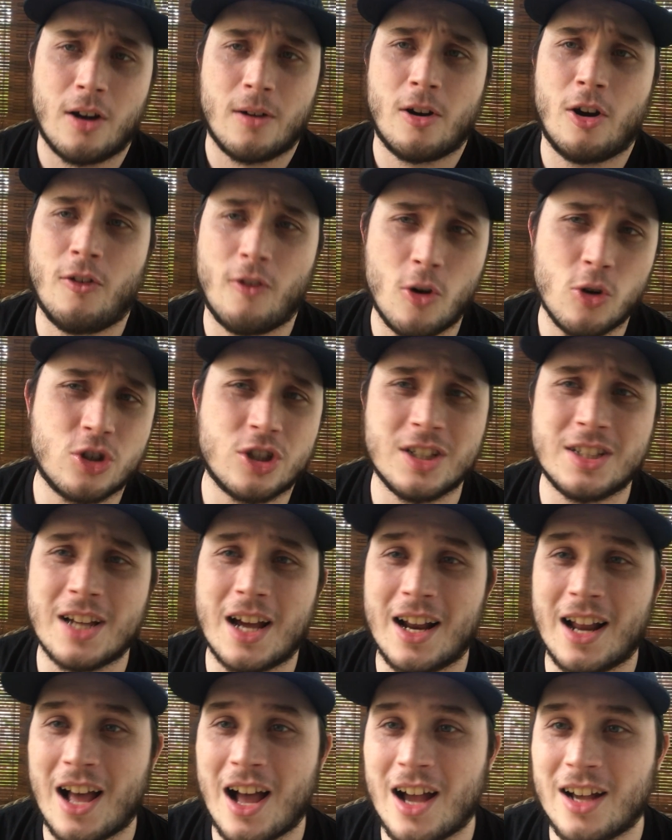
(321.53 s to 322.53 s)
Hiroshi
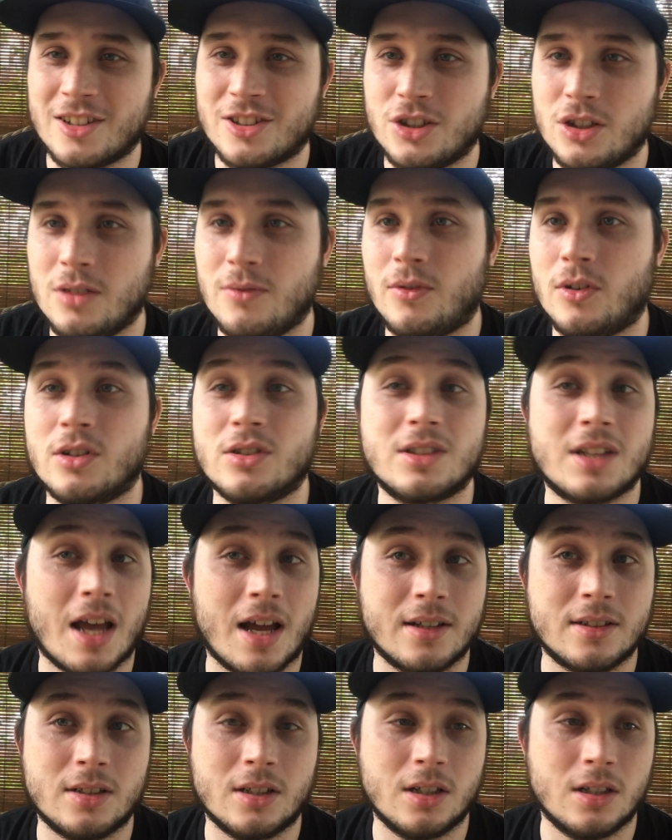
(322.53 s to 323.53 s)
Tanahashi versus
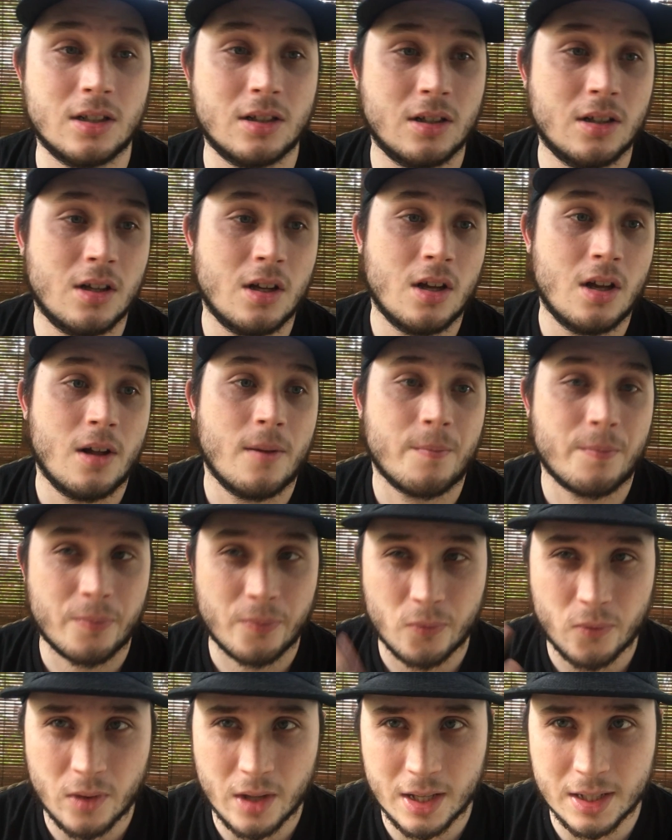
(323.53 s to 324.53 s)
Kenta,
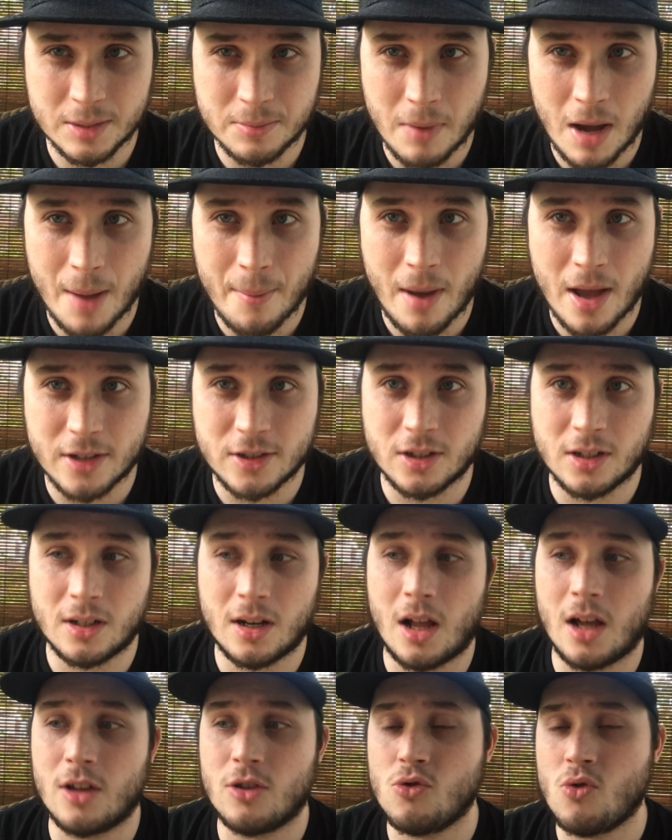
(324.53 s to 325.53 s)
is my match of the
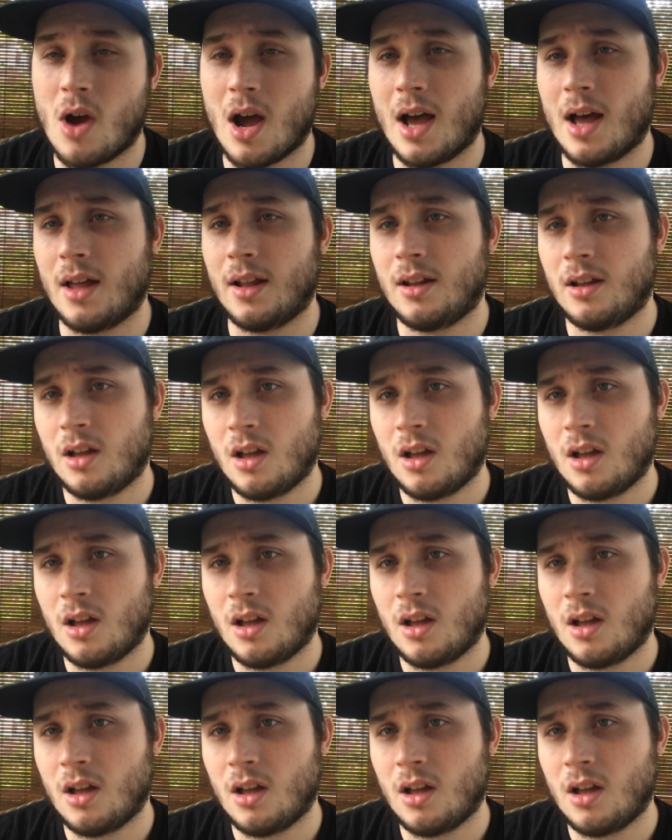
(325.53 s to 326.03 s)
night. You had